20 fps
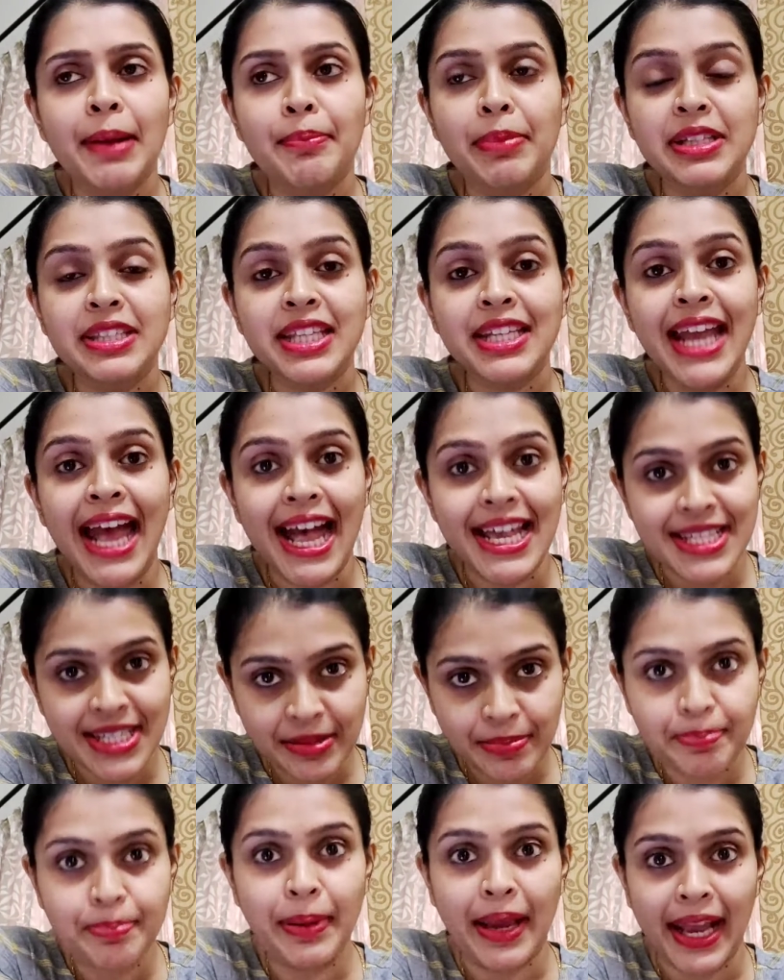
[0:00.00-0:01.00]
But then as
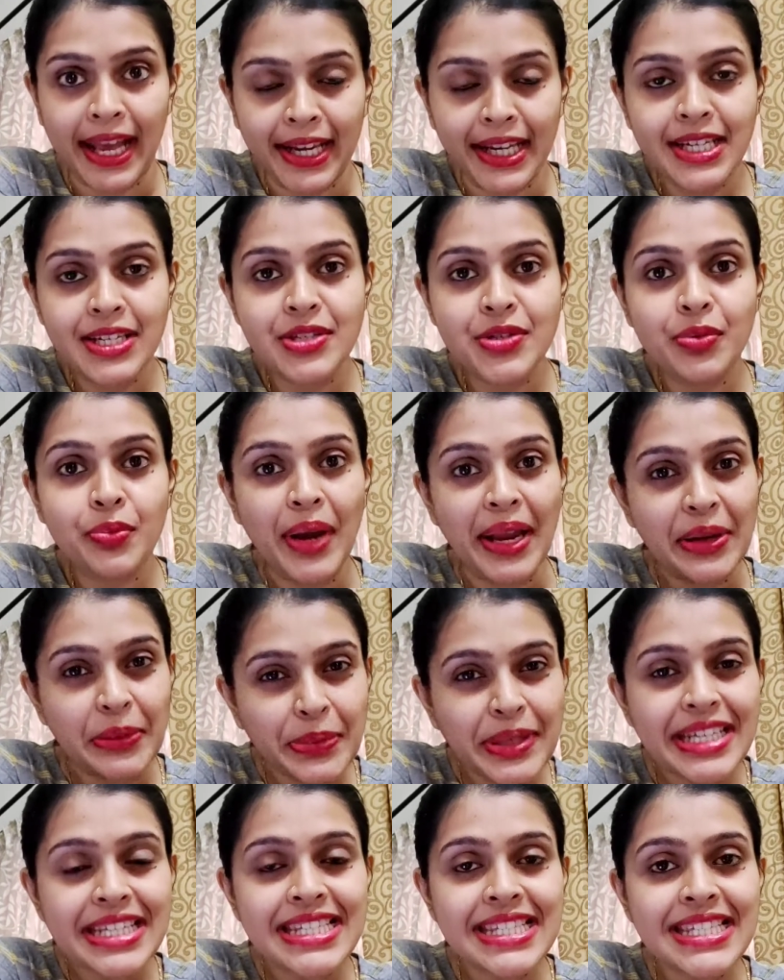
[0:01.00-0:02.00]
a parent, when
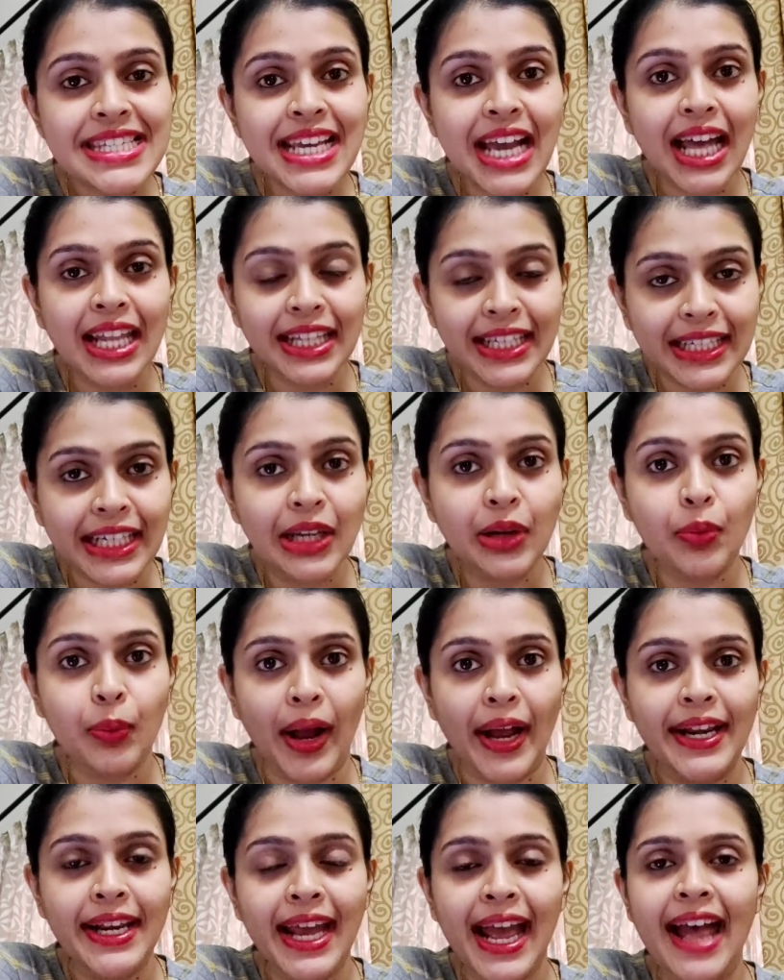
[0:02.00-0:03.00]
we see our little
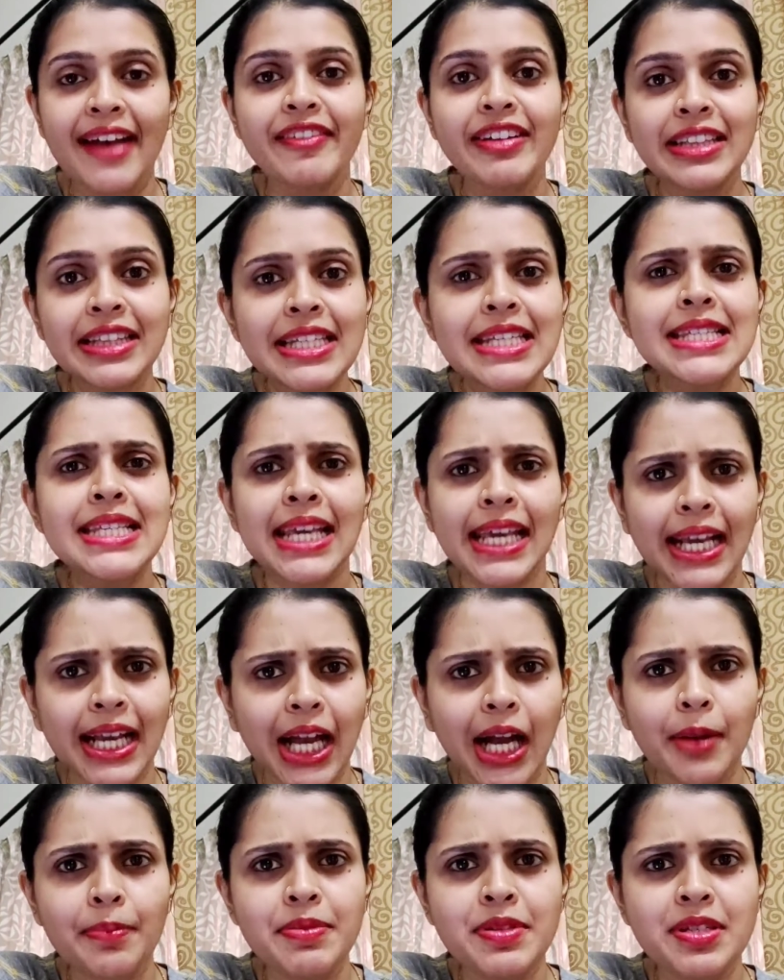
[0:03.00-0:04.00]
one having these
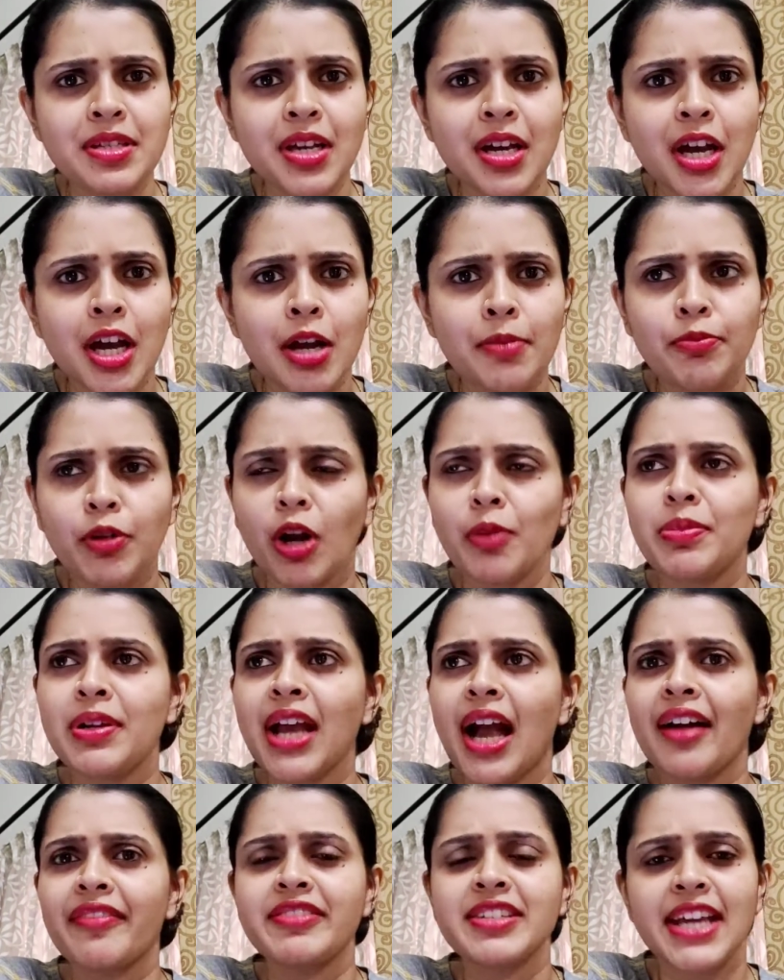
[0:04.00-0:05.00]
hiccups
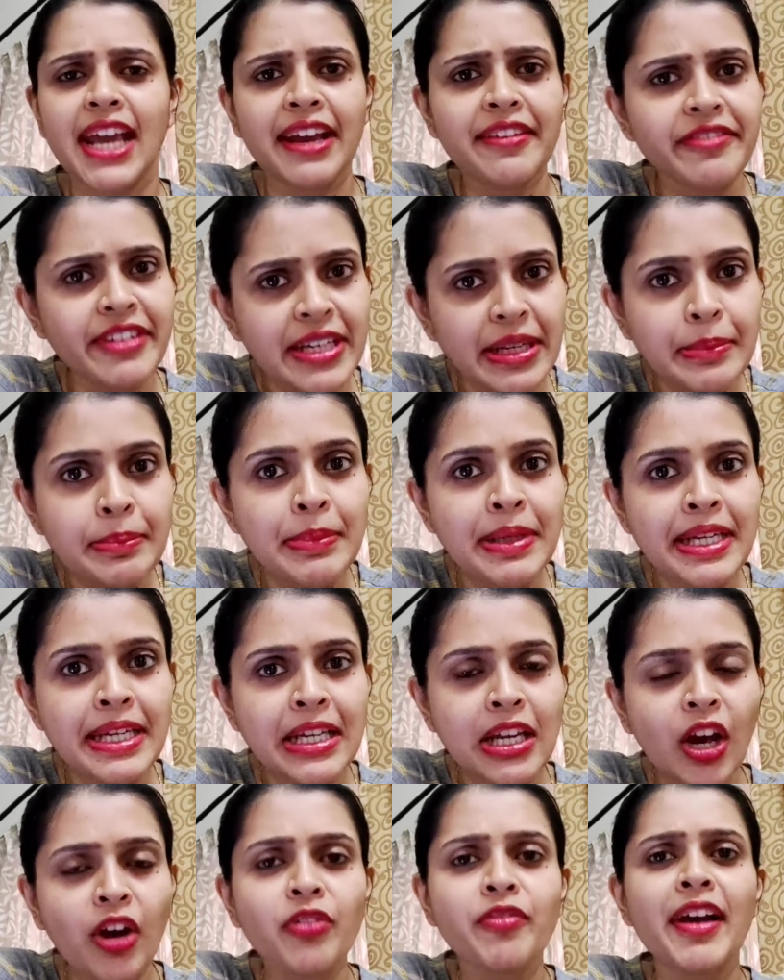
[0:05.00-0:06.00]
probably after every
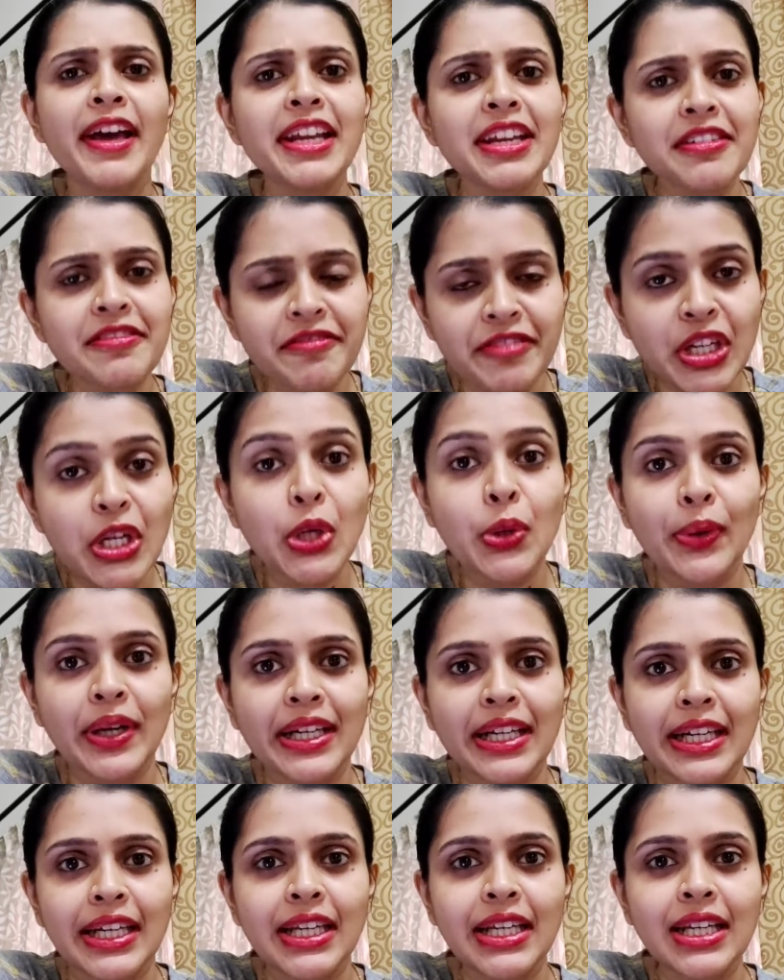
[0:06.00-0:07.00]
meal or very
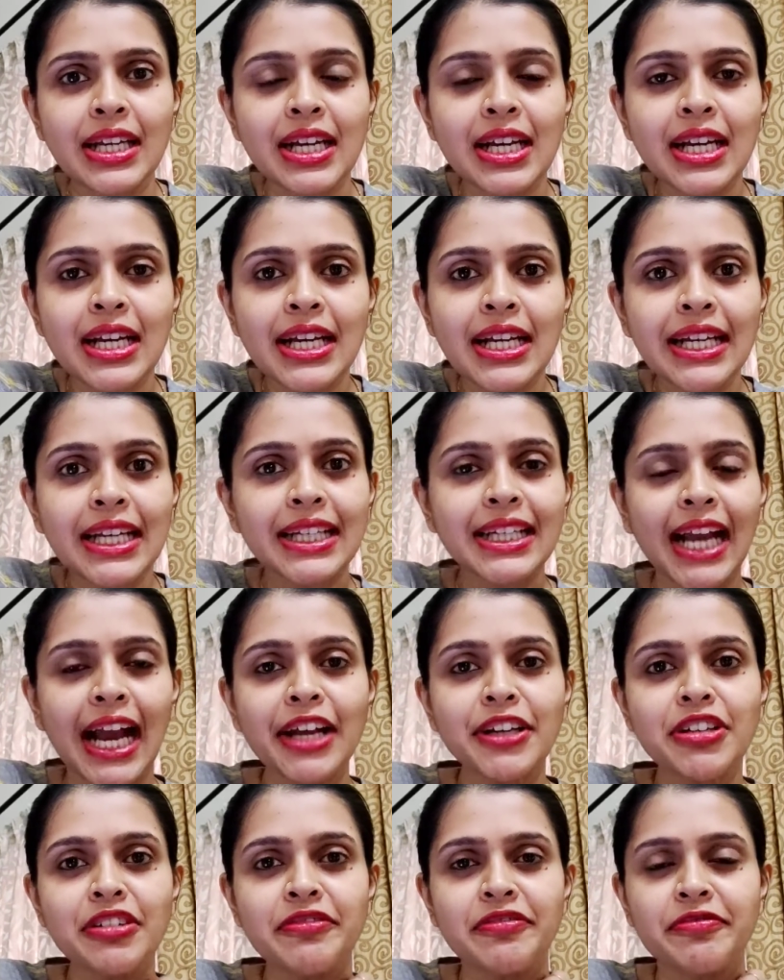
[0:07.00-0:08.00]
frequently, it
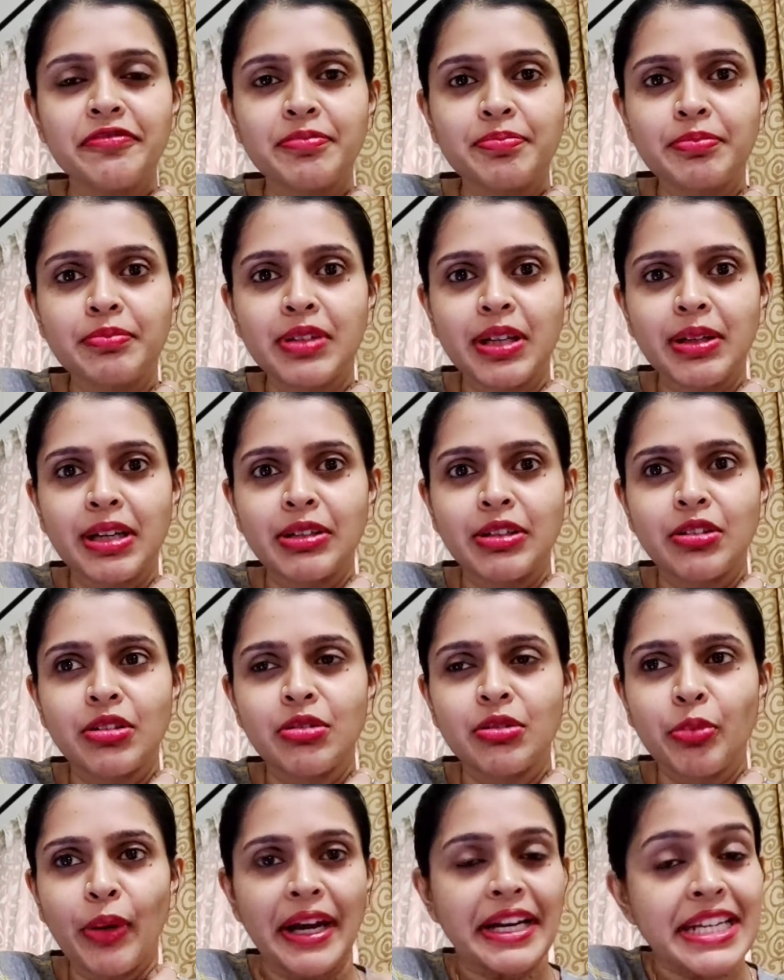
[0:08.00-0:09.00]
kind of
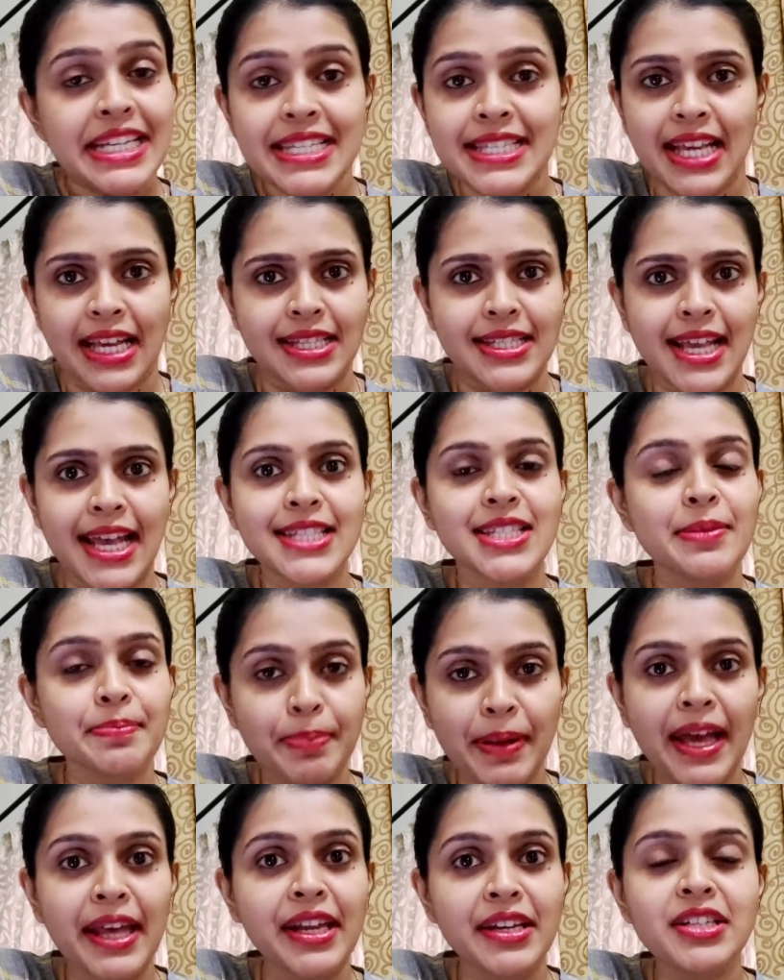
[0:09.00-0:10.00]
worries us. As a
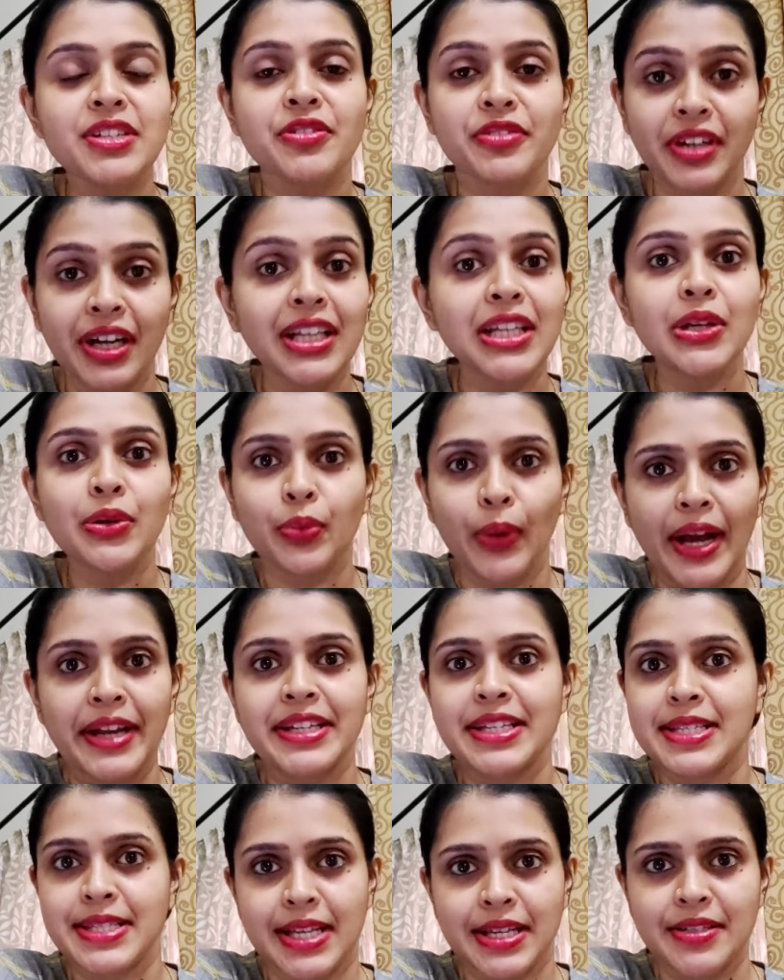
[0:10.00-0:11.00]
parent, it really
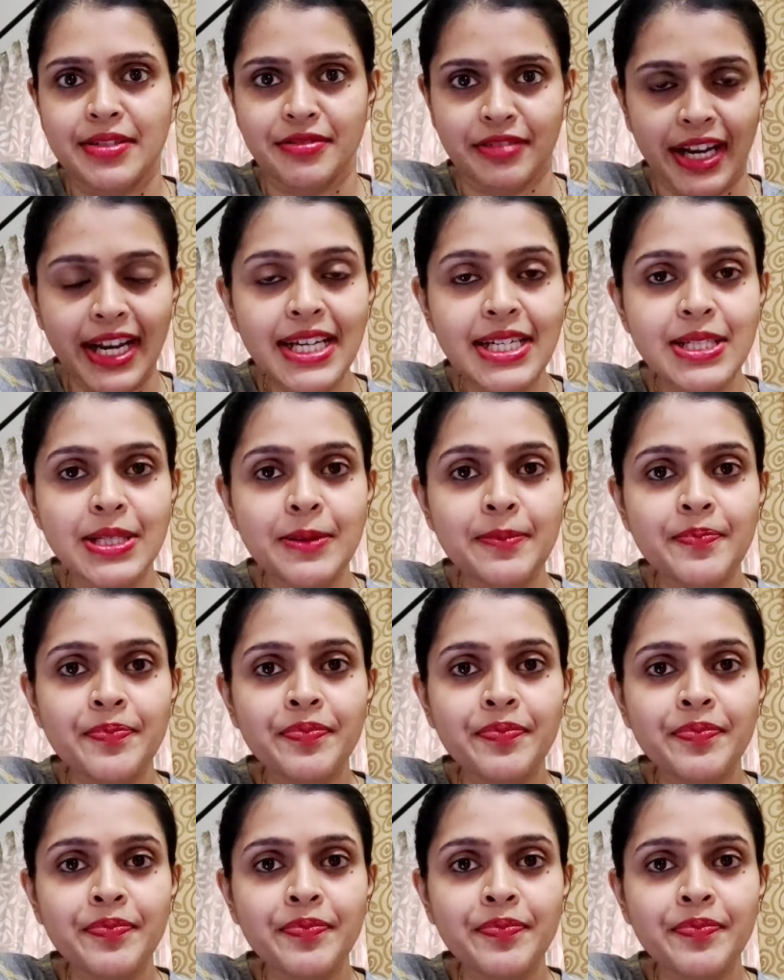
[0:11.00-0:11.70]
worries us, right?